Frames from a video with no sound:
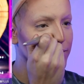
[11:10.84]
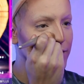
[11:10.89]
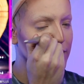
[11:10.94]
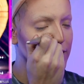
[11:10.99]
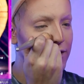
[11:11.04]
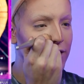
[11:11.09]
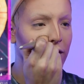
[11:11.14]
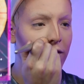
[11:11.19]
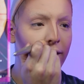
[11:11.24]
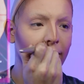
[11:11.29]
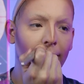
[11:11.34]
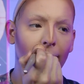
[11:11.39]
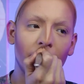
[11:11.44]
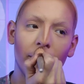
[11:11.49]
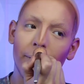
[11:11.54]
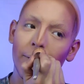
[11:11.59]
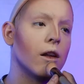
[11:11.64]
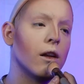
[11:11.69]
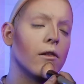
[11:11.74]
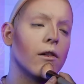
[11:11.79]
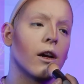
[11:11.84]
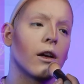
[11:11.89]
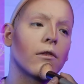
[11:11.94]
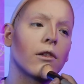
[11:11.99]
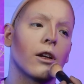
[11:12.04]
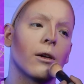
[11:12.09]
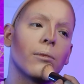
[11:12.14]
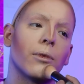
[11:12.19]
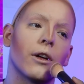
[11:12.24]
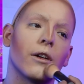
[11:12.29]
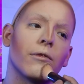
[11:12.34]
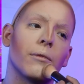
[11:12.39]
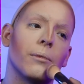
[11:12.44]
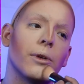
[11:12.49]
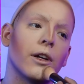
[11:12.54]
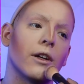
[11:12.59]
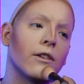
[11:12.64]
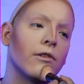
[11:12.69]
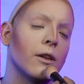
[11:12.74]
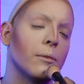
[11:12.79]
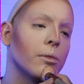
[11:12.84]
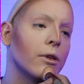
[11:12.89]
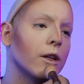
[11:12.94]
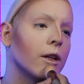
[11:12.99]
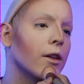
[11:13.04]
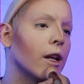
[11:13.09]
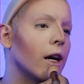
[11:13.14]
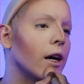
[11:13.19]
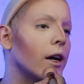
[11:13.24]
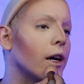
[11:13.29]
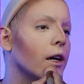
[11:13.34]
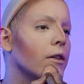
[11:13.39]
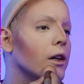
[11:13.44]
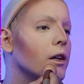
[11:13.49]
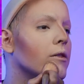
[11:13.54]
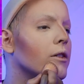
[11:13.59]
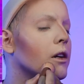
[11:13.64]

it's alright. And next up we have Pixie Polite.